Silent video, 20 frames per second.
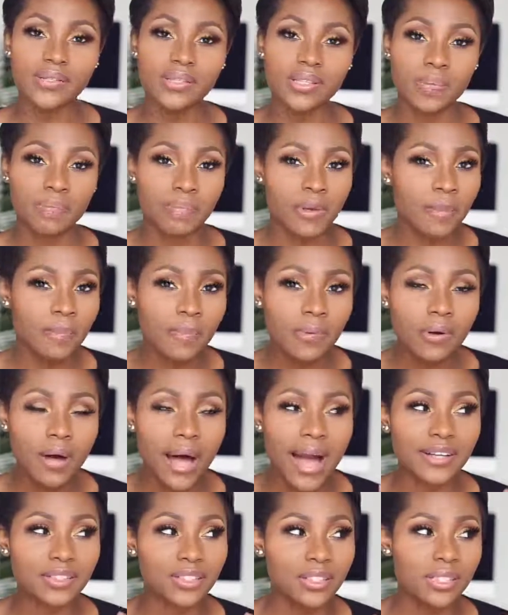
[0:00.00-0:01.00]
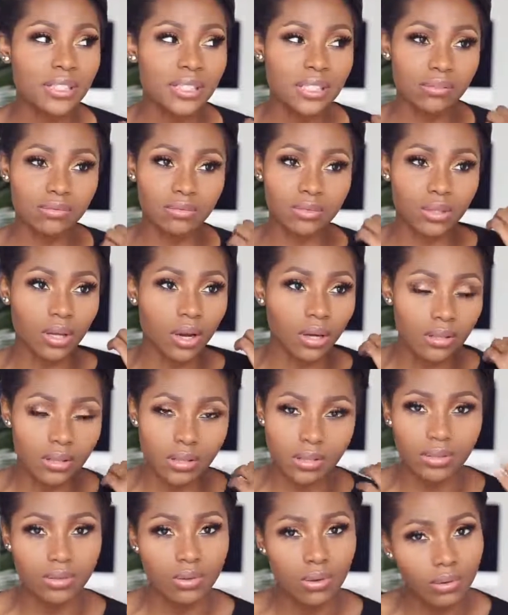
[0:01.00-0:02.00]
some people actually
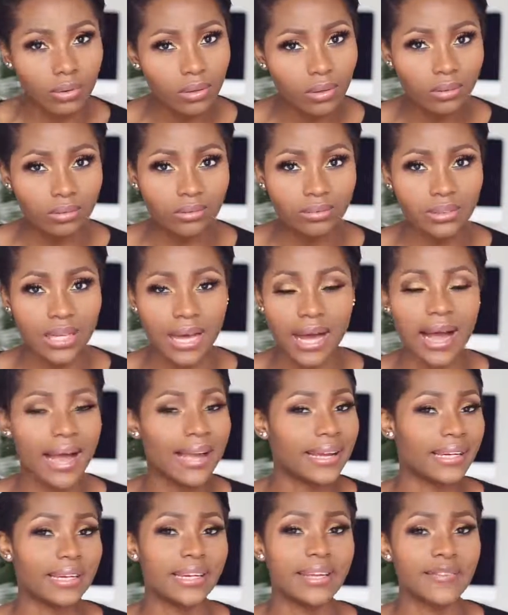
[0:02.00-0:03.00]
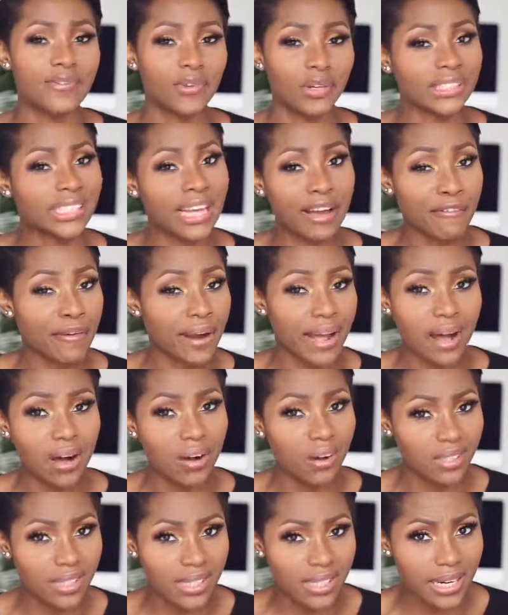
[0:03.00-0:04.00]
don't know that I live on the
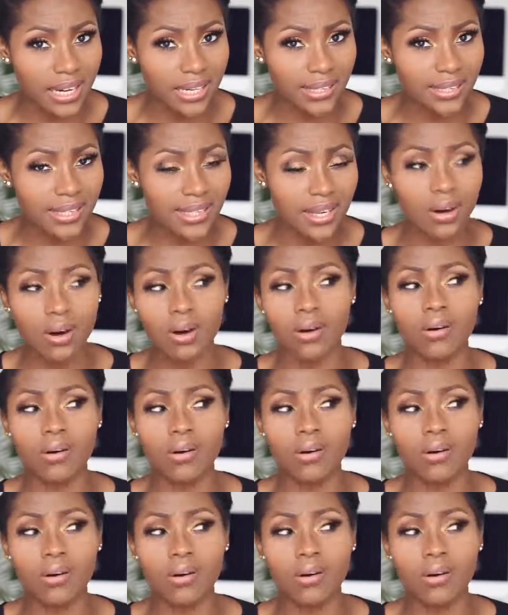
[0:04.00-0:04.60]
African continent